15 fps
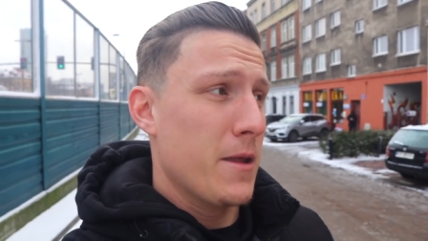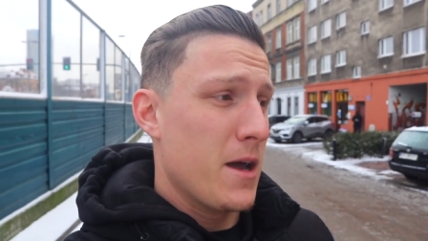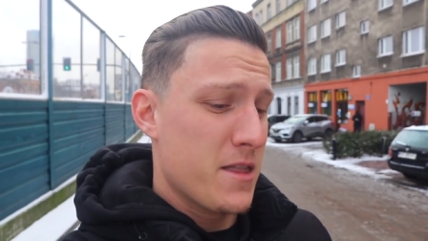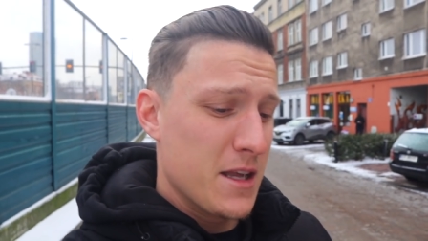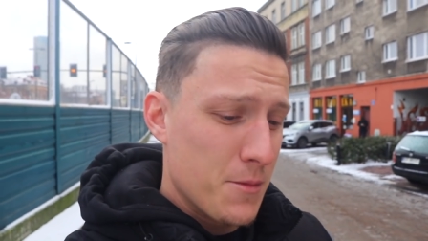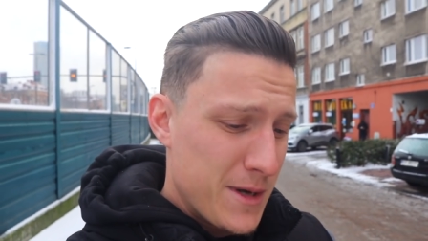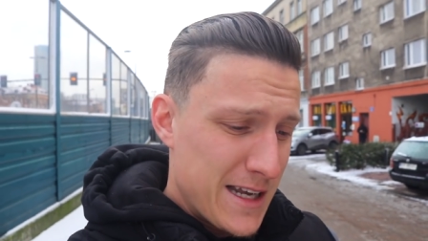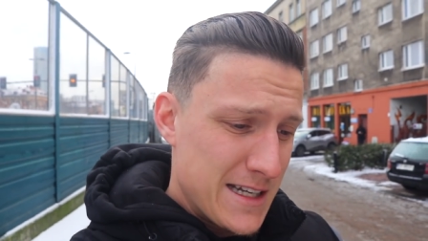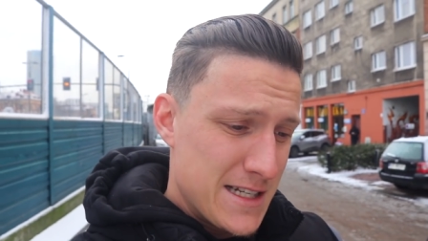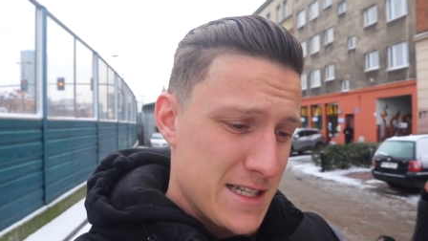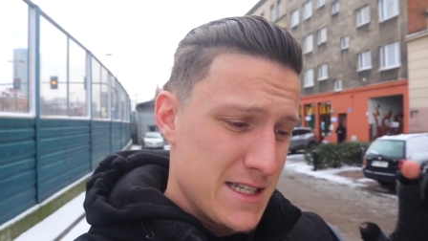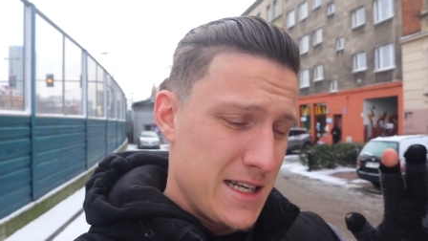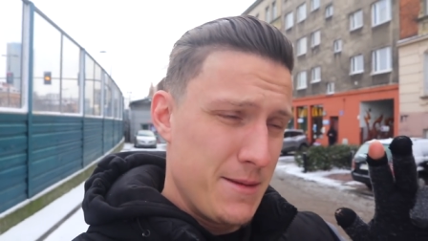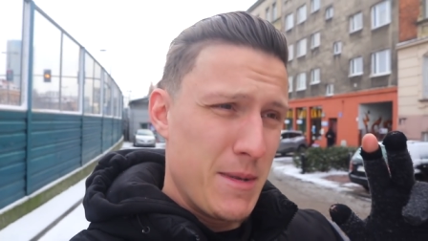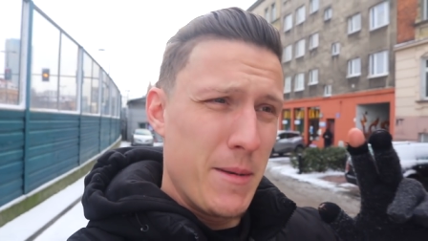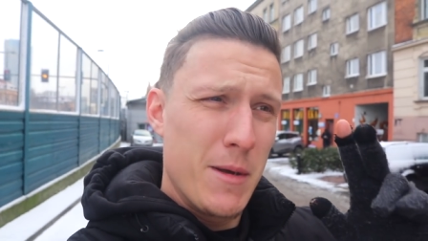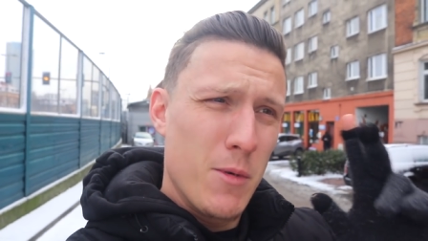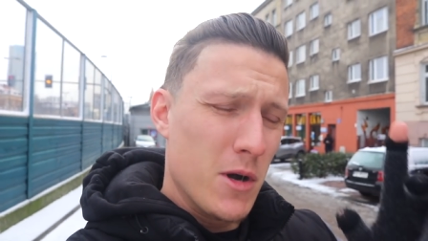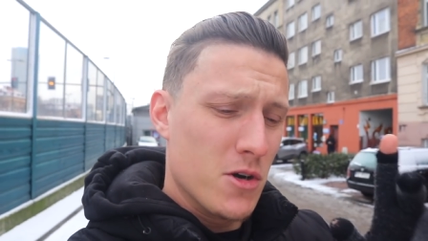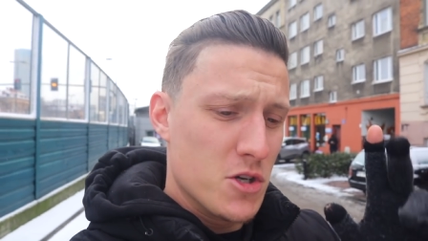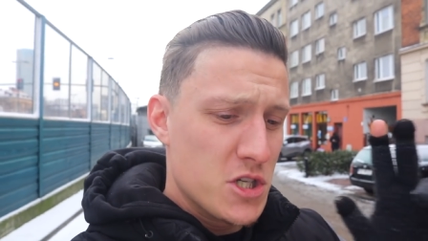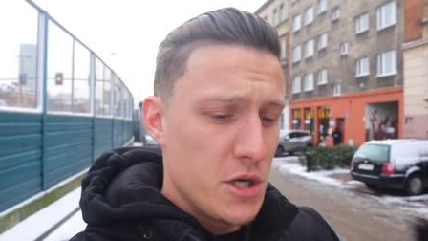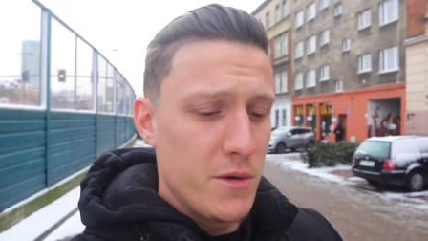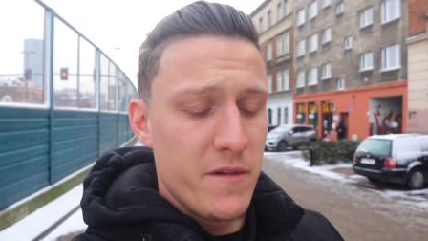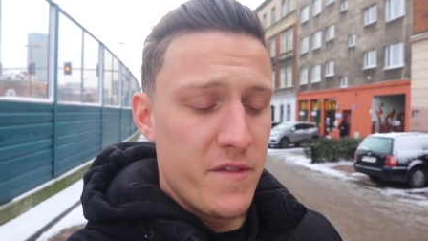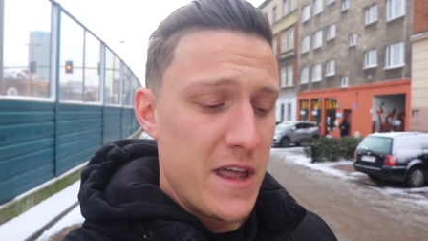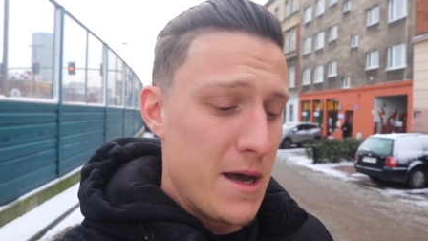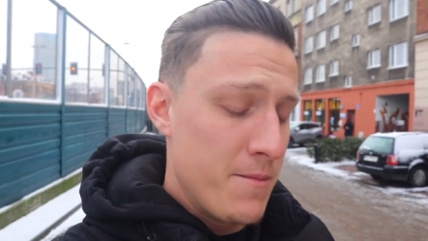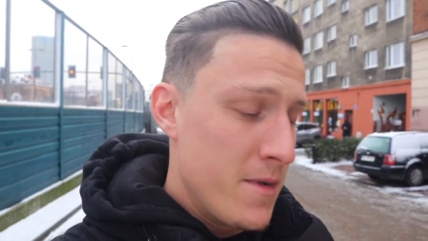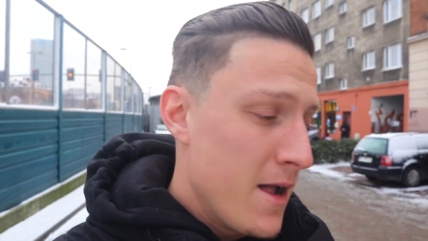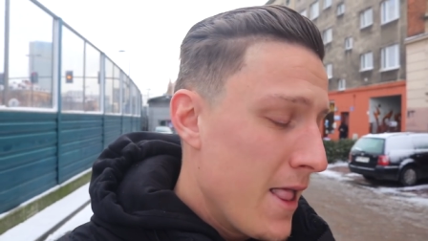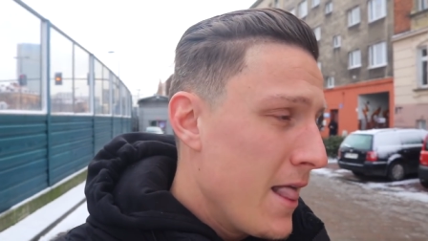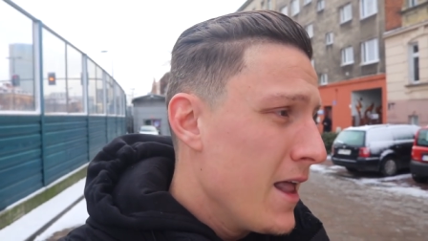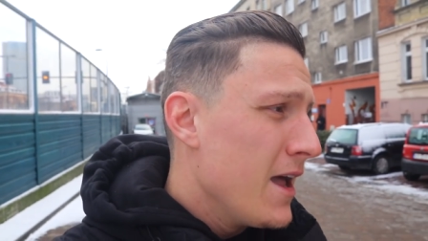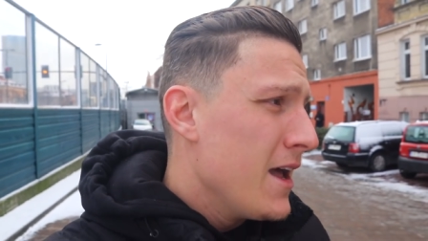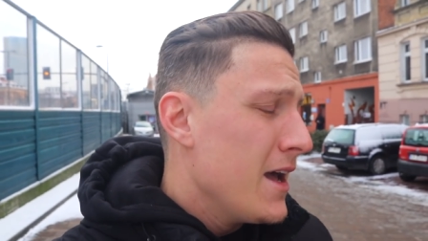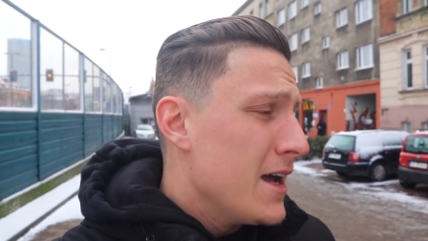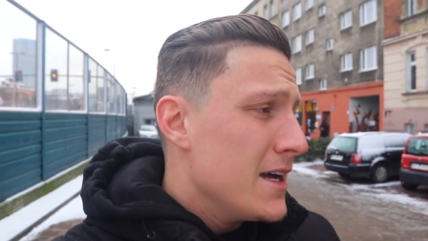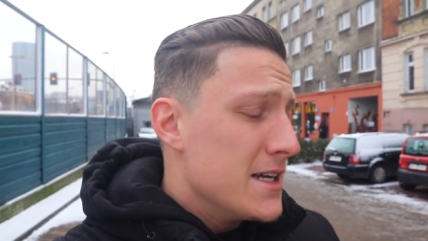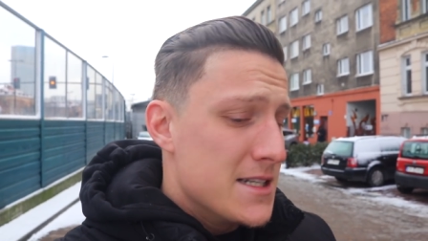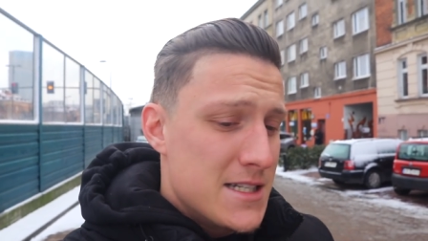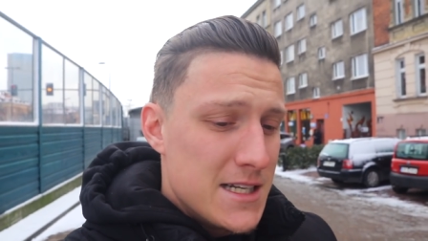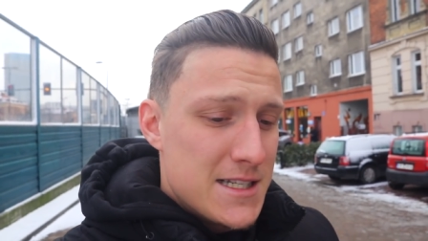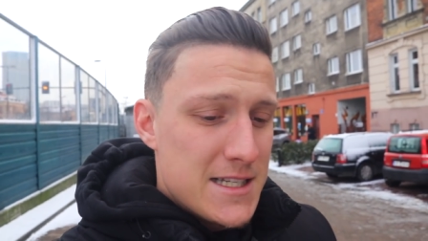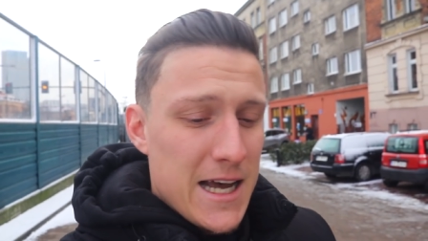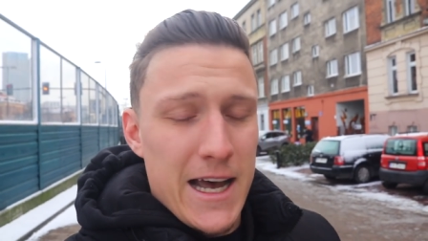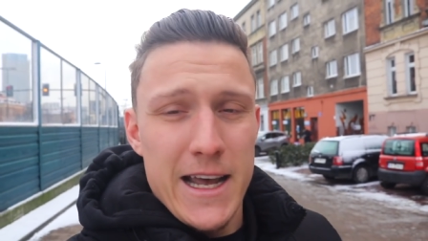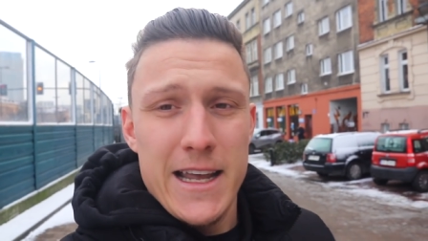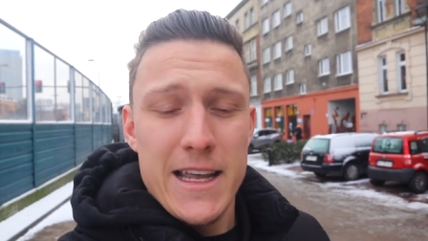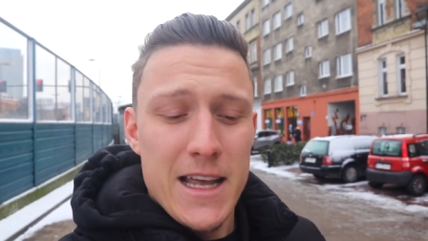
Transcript: I think we get to see maybe one or two of them today.